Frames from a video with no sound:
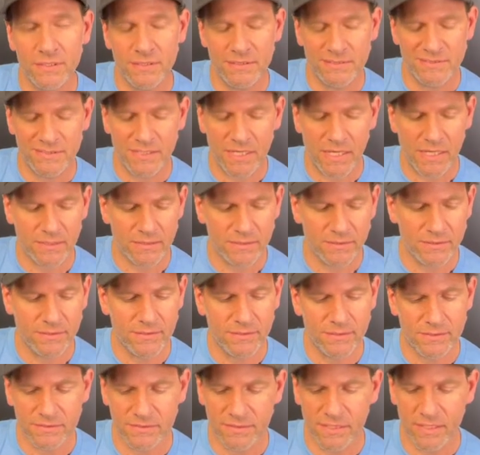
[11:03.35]
exactly
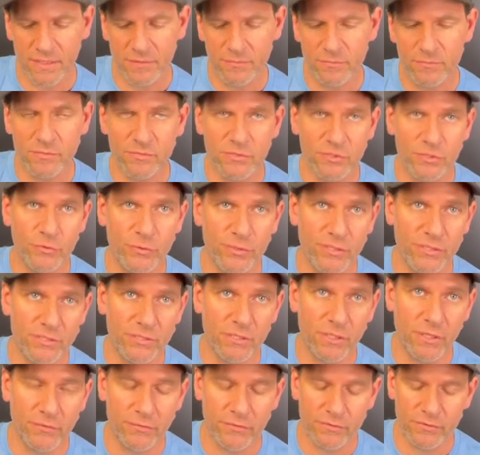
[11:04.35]
the same to
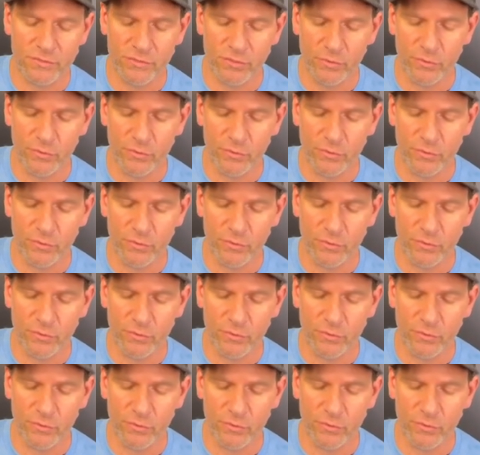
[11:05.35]
each other.